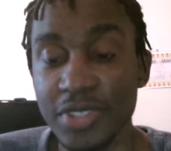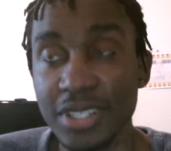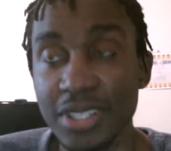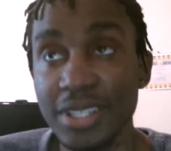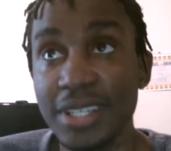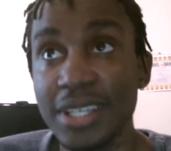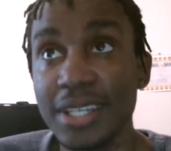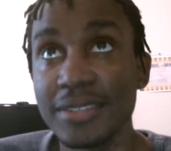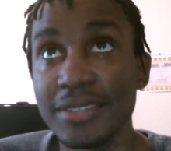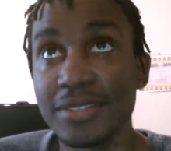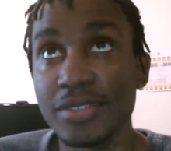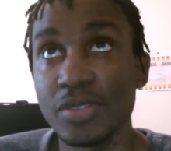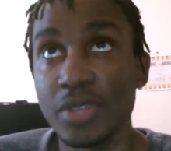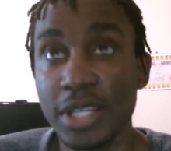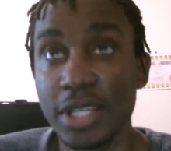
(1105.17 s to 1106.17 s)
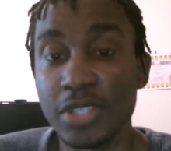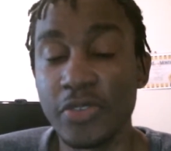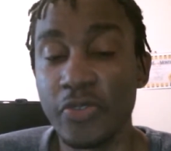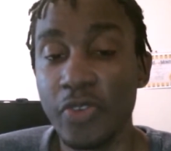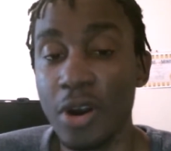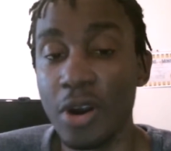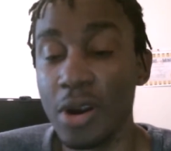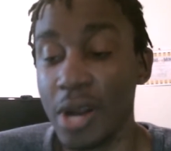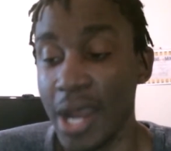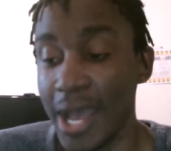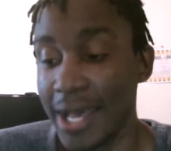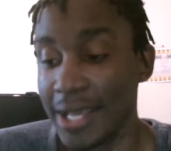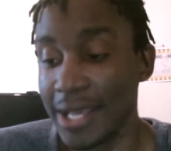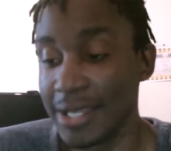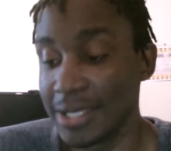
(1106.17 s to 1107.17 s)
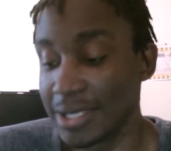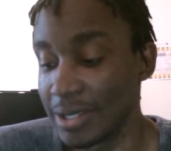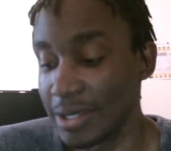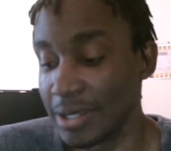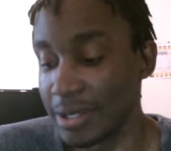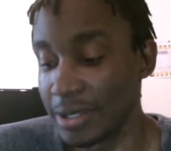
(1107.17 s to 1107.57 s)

to get as far as